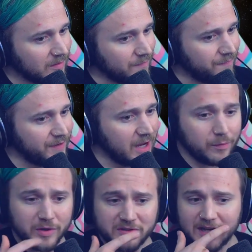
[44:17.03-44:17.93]
That
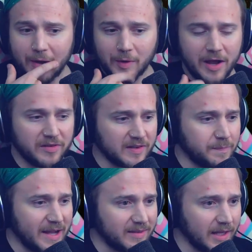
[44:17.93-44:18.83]
was not what I was
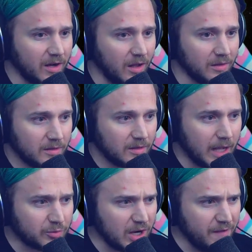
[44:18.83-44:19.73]
expecting at all. I'm
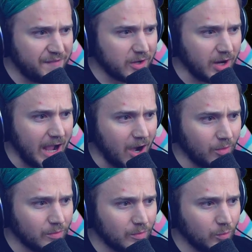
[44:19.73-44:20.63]
trying to figure
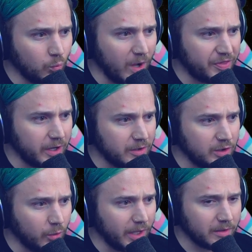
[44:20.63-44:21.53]
out what they're
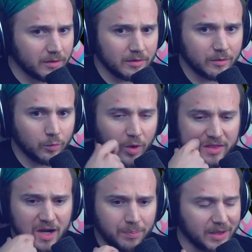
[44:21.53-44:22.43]
doing, what
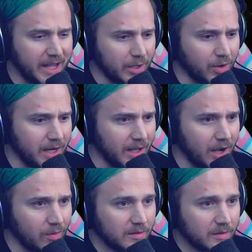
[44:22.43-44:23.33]
they're playing right
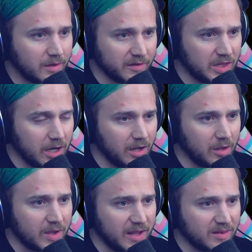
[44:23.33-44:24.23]
now. Because they're,
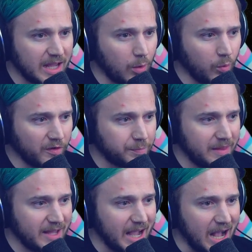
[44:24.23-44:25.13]
okay, so they got Wolfsman,
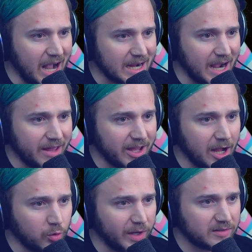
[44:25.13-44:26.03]
they got Hawkeye, they got
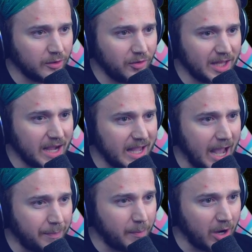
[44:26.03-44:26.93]
Quicksilver, they got
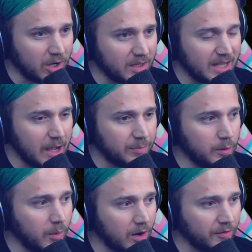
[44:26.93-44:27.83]
Cap America, they got Blue
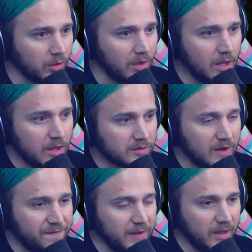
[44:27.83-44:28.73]
Marvel. So I
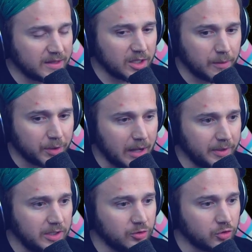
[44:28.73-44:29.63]
feel like they're going to
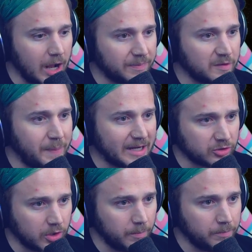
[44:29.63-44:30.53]
probably drop
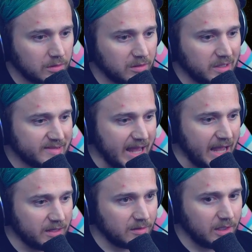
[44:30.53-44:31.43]
Spectrum.
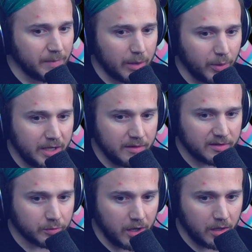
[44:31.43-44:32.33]
Am I reading
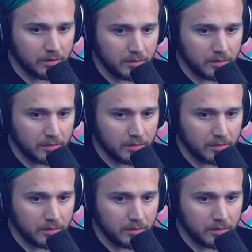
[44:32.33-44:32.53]
this wrong?